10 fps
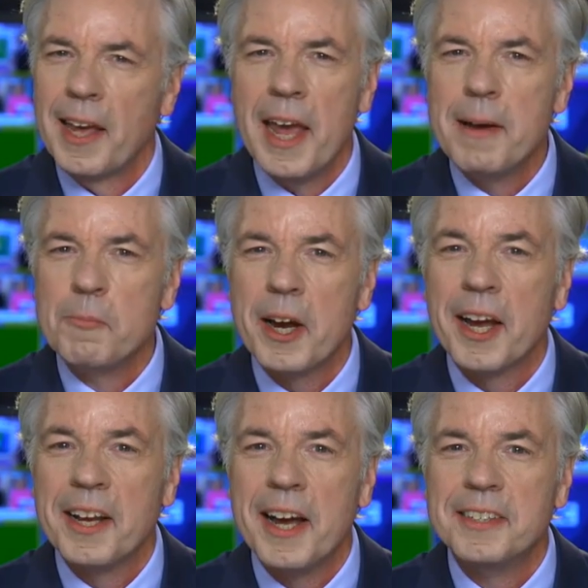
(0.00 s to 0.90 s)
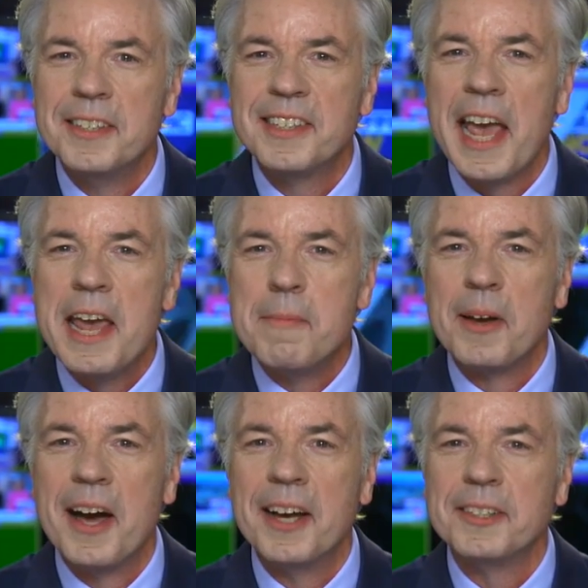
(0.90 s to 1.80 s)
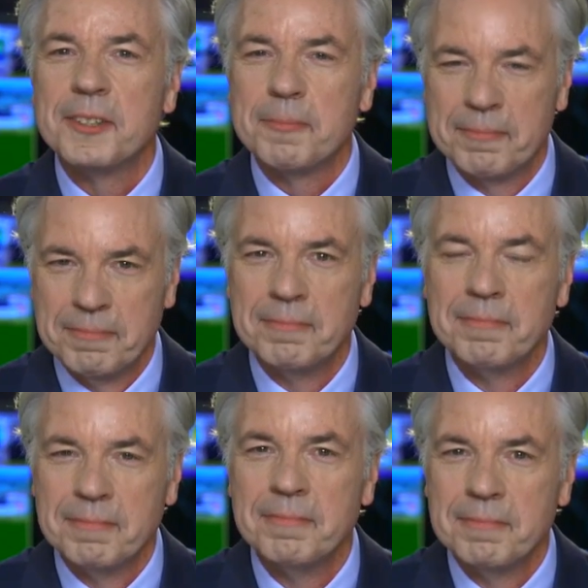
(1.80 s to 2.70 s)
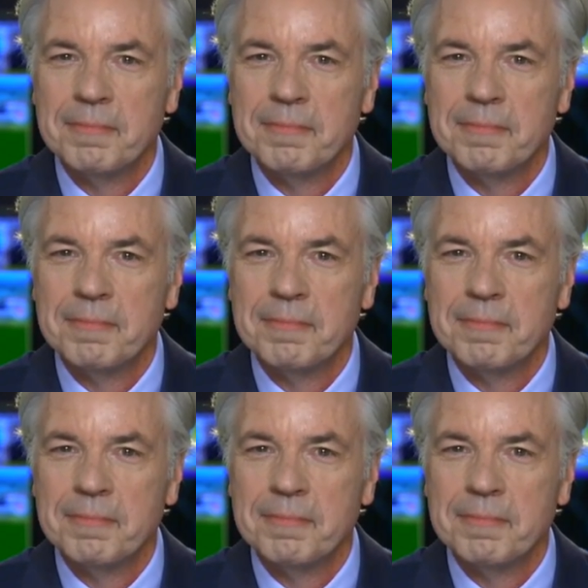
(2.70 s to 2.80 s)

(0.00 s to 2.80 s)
Game recognizes game, guys. Yes, sure indeed.